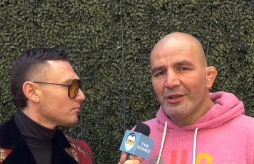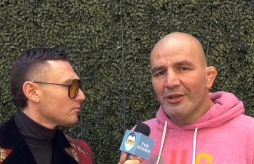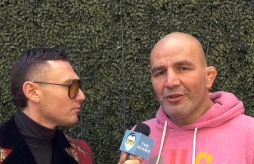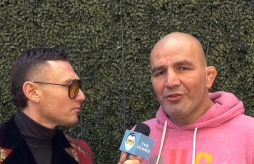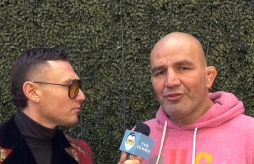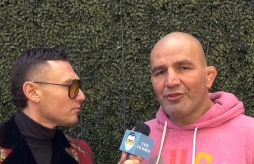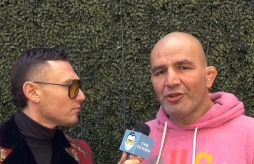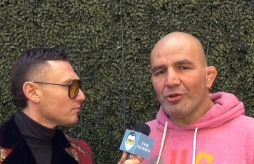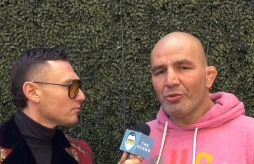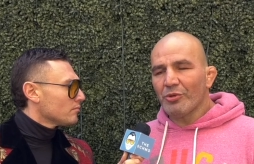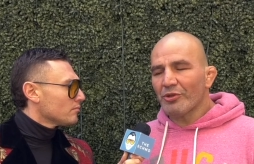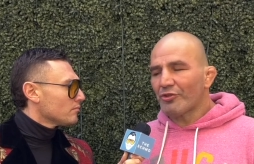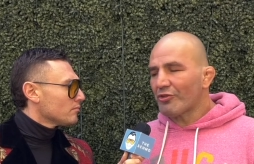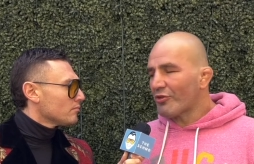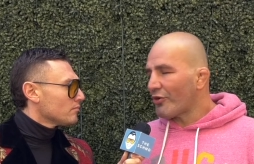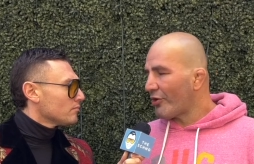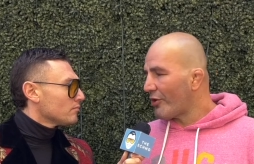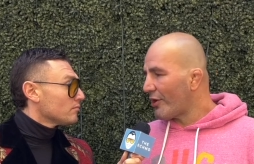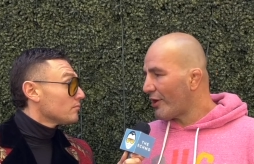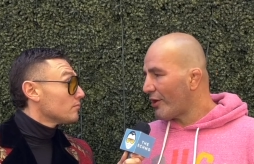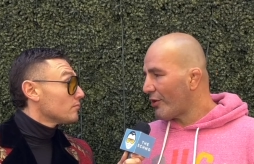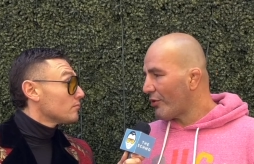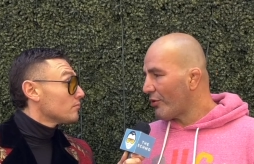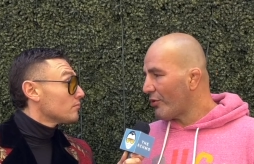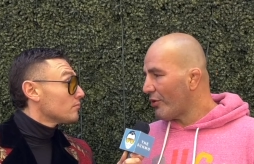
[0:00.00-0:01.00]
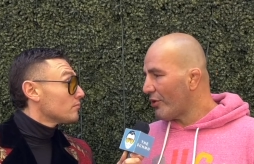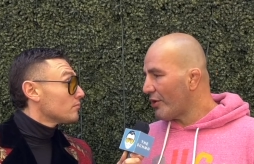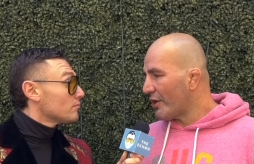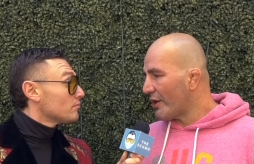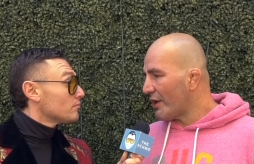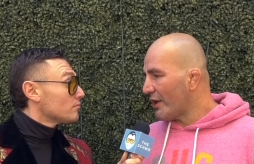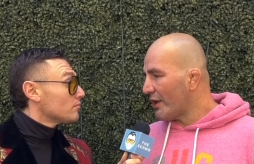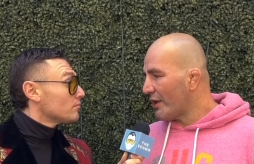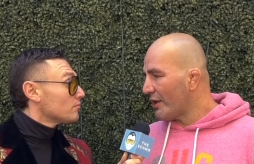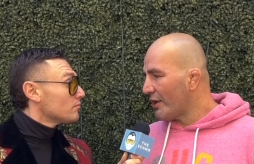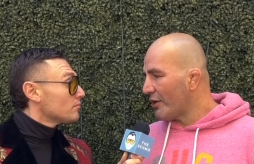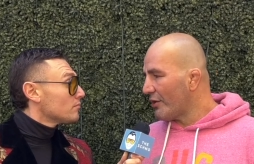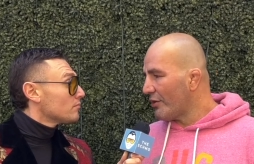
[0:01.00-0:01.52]
Speaker 1: see what's going
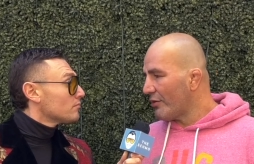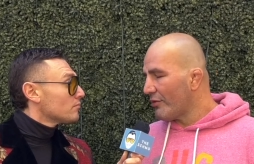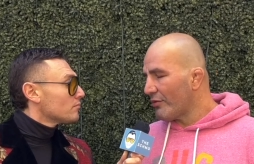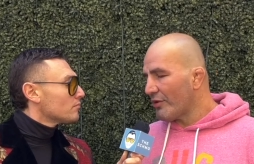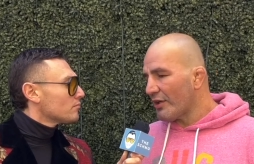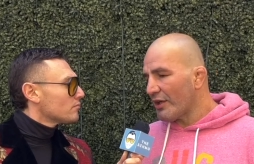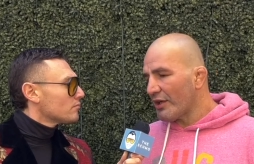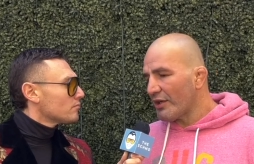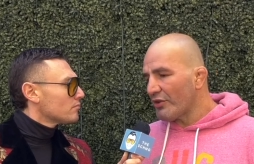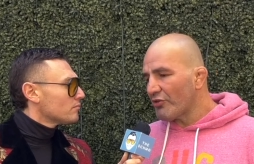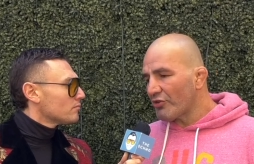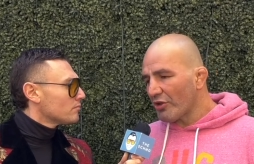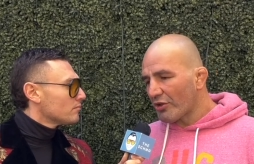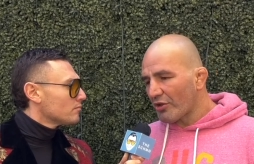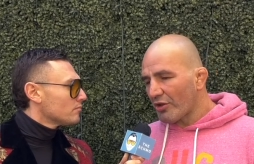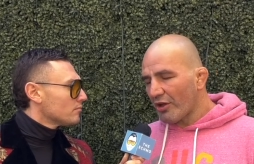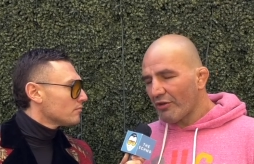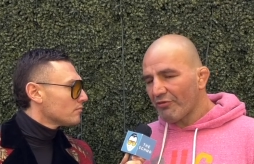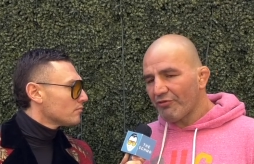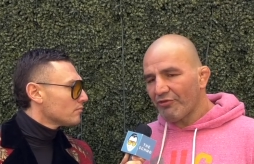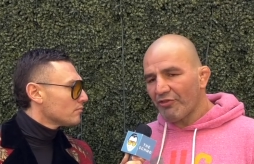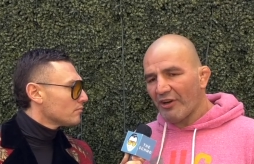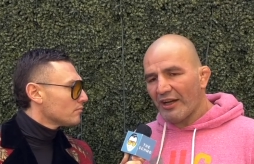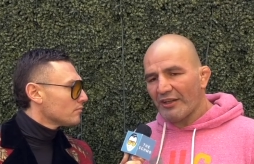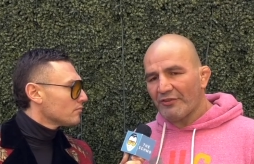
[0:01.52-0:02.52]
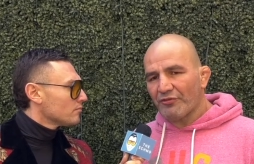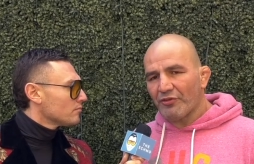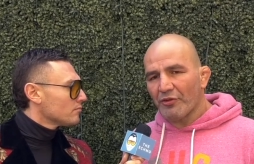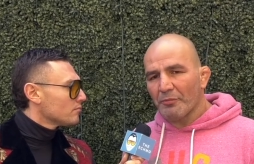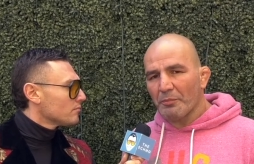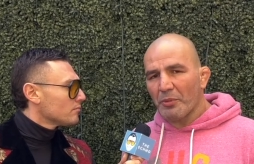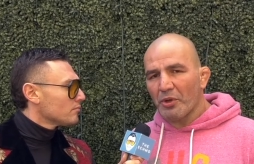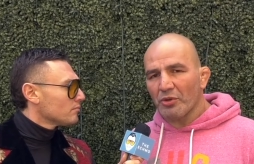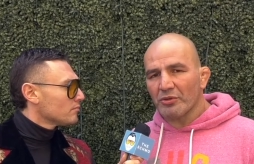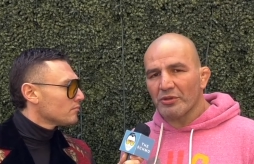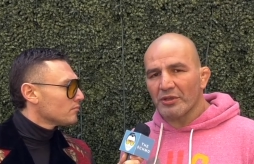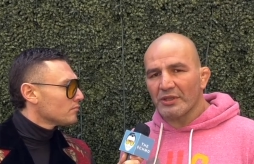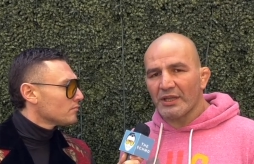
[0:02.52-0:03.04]
on. You know, uh, it's a tough fight for
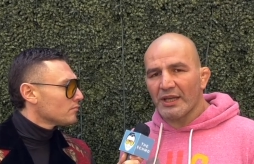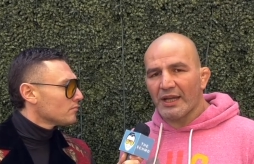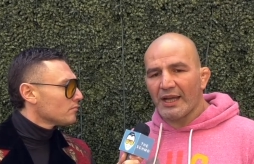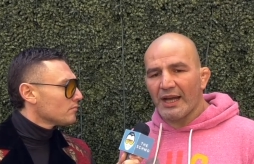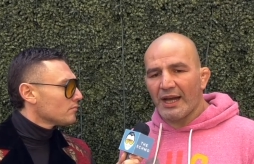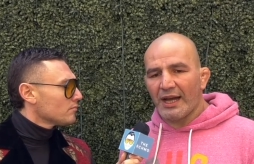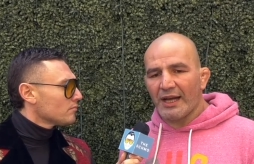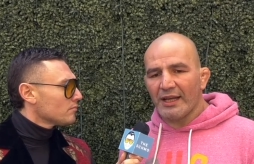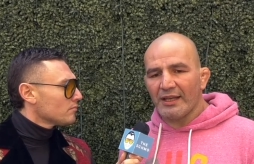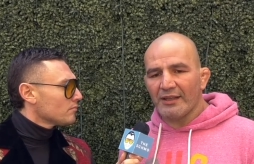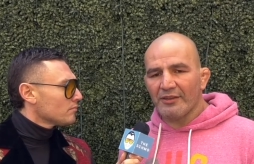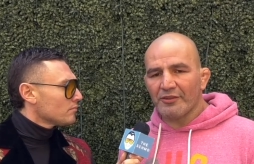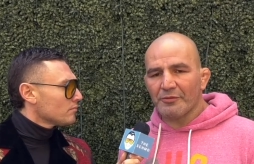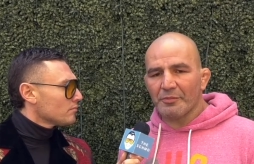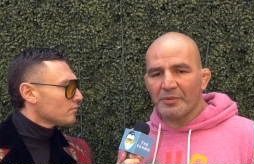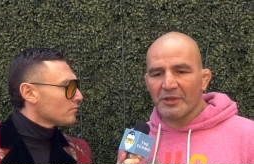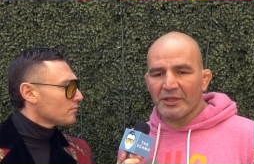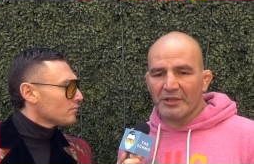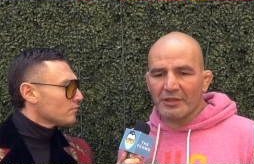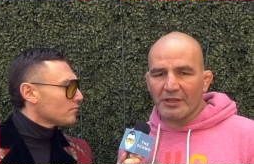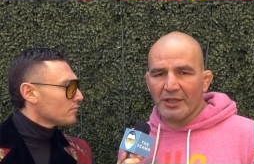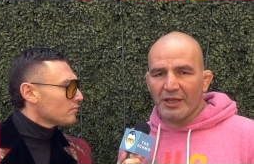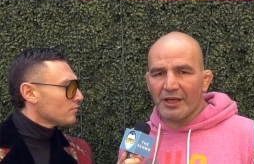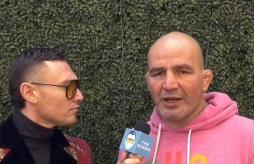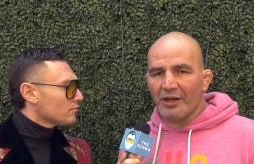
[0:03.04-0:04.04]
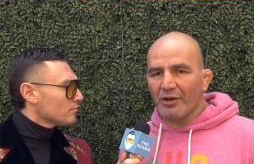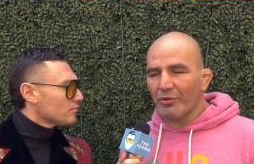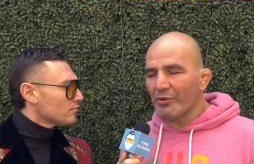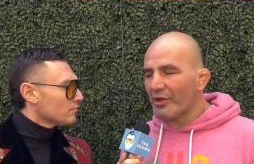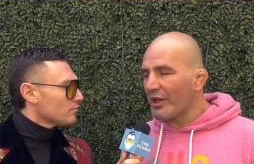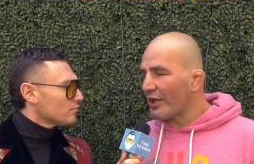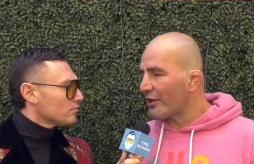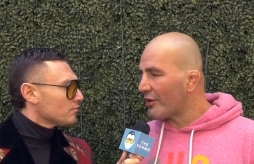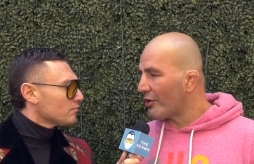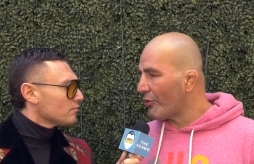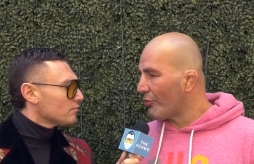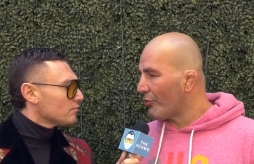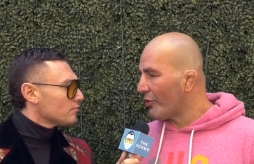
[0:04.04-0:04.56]
both of the guys, but uh, I'll
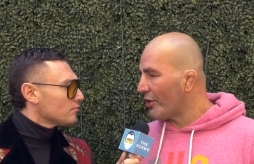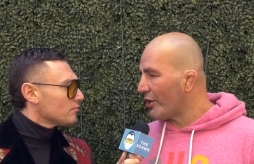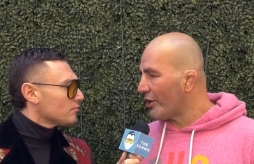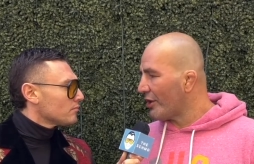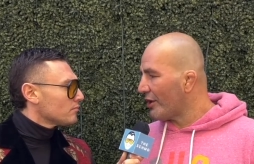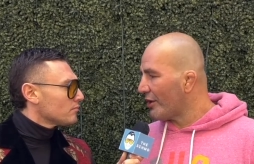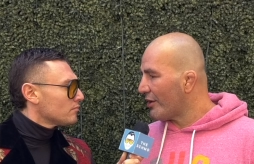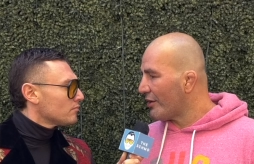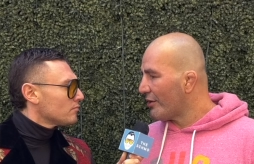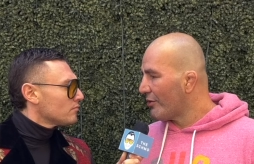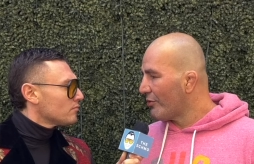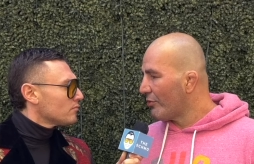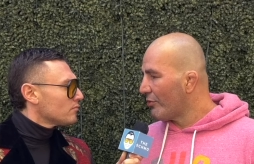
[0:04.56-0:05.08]
get the winner.